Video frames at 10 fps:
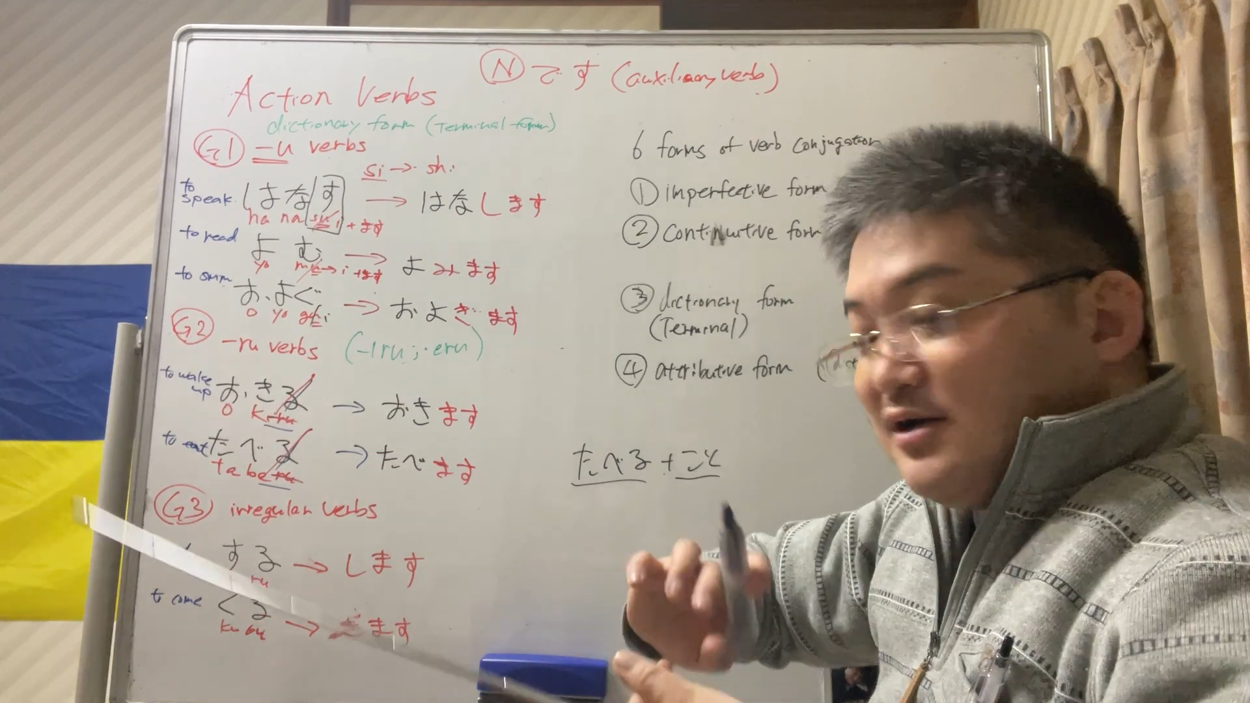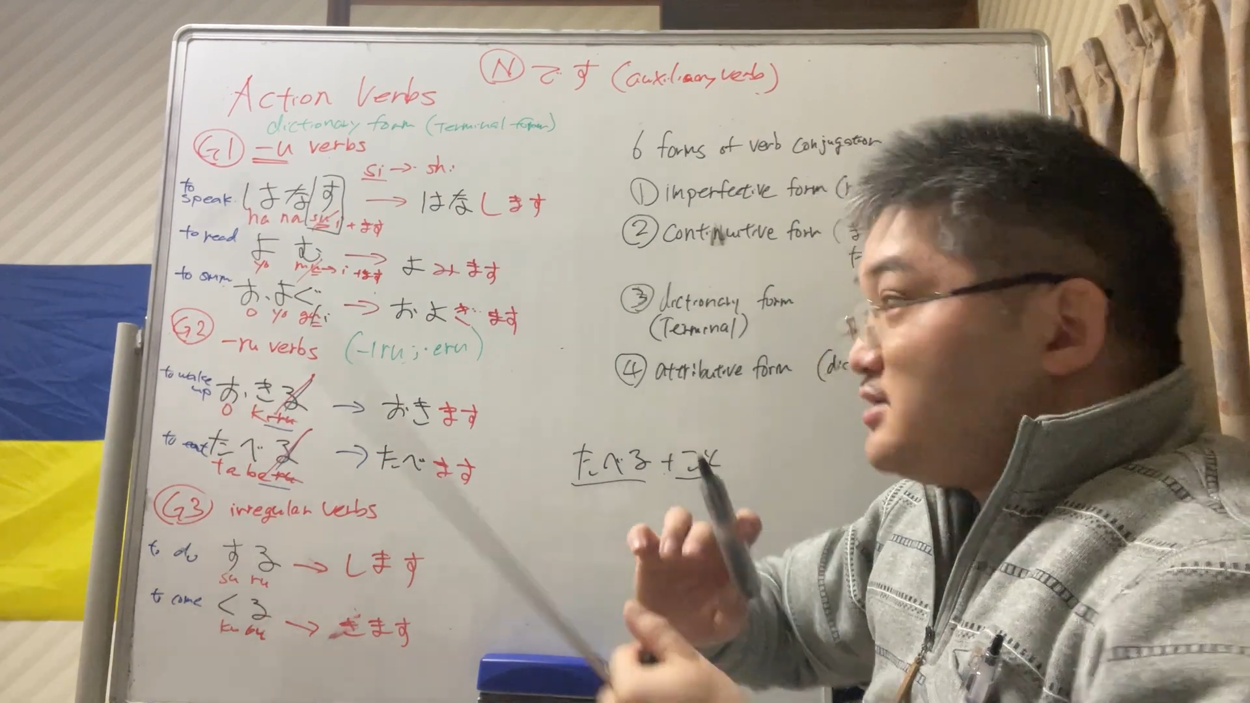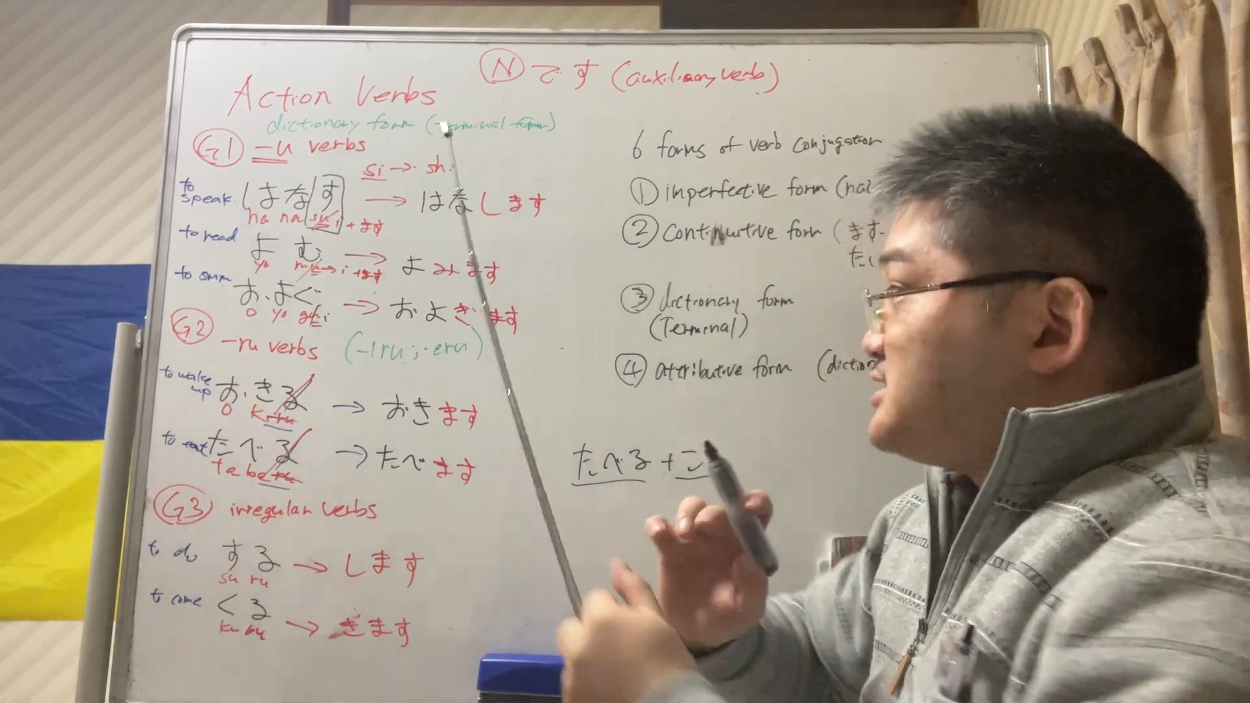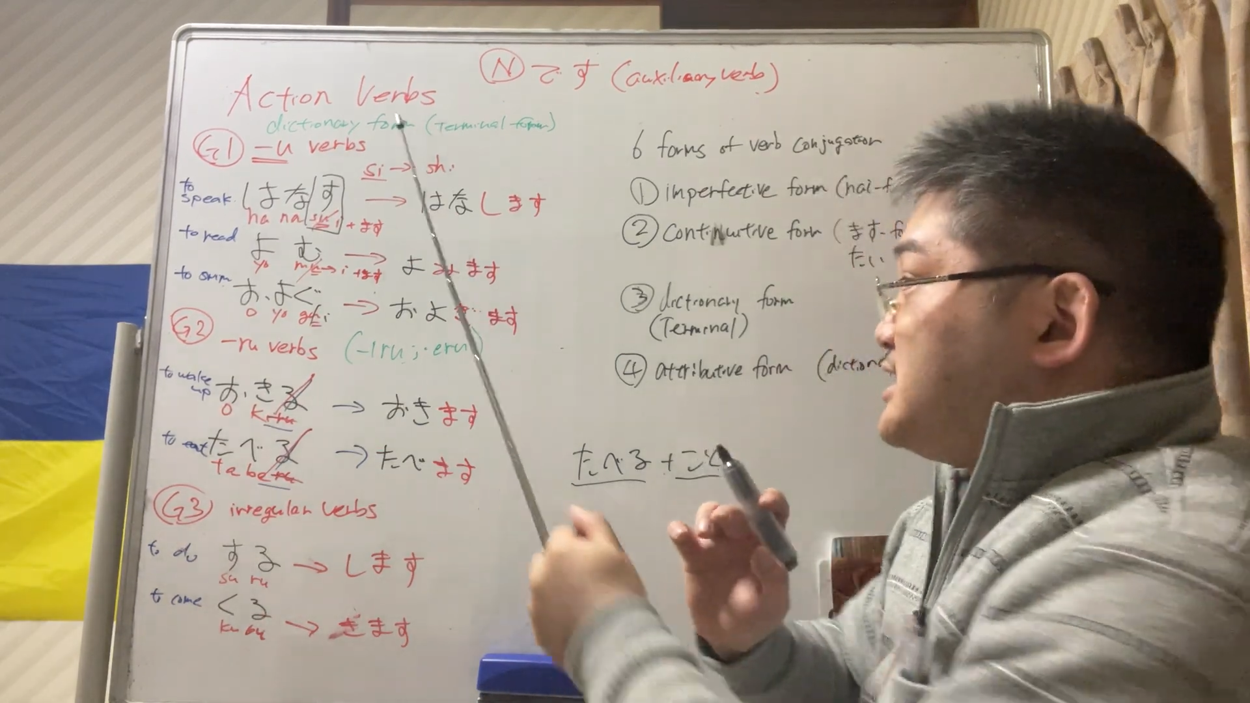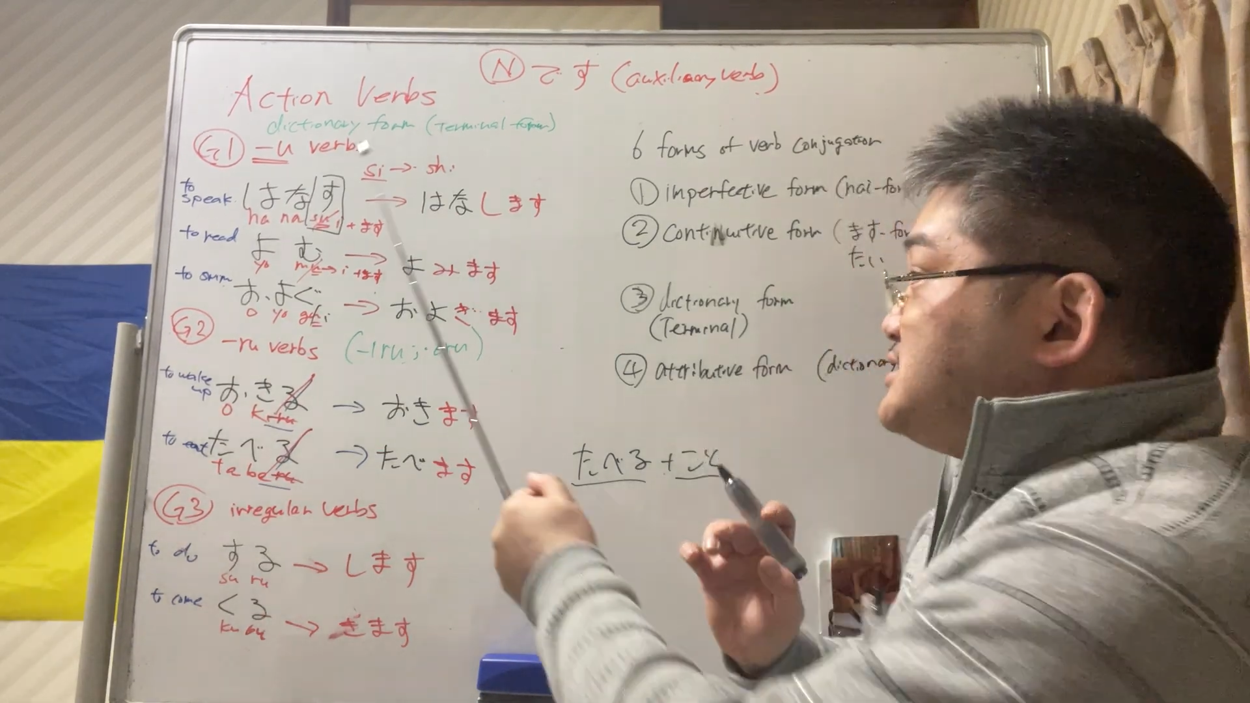
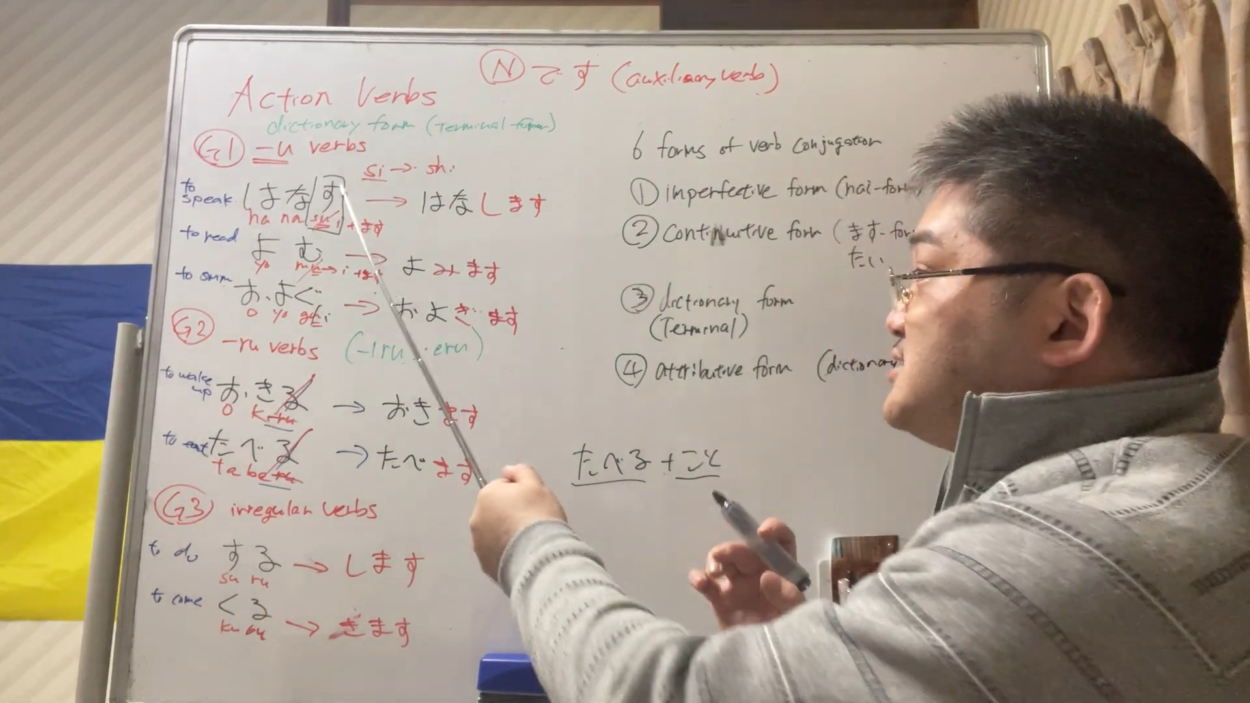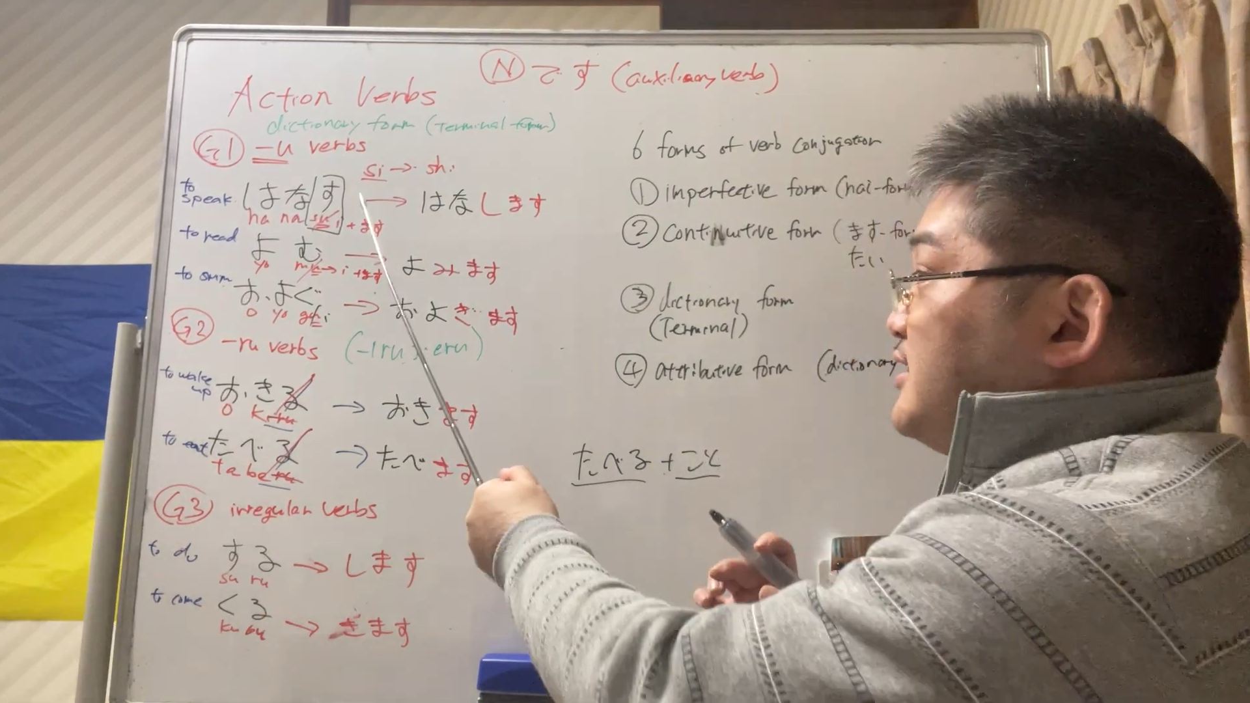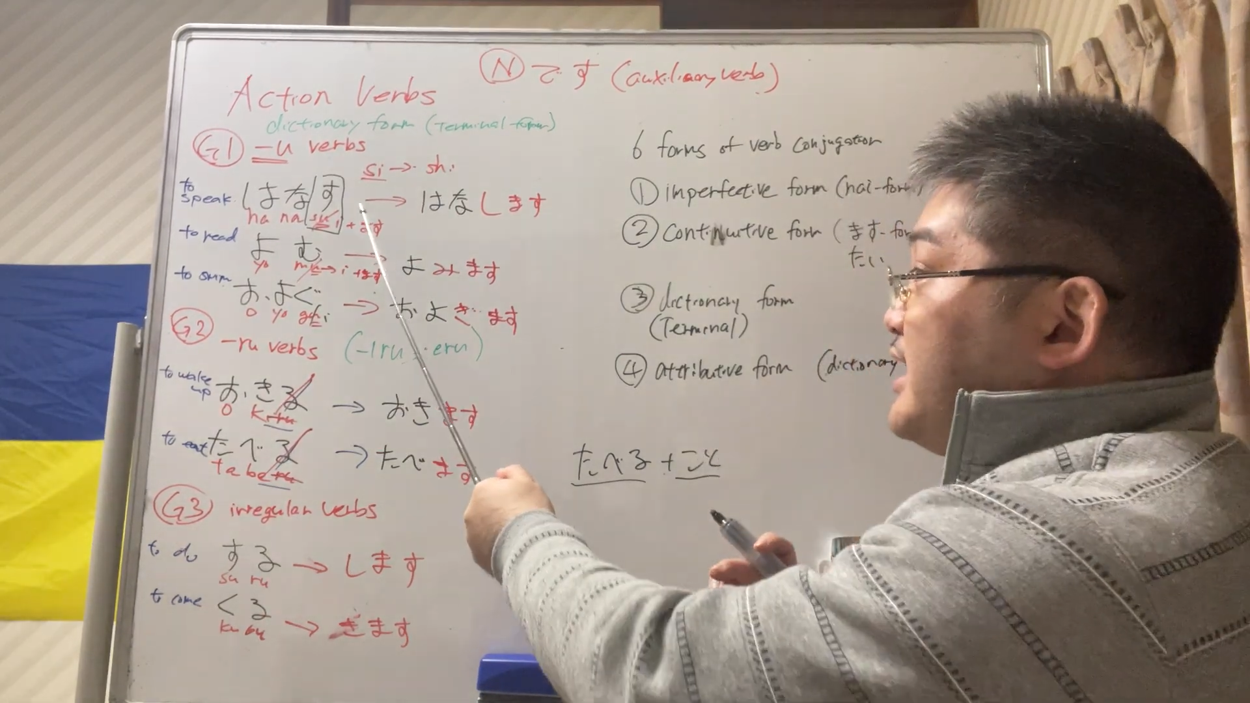change the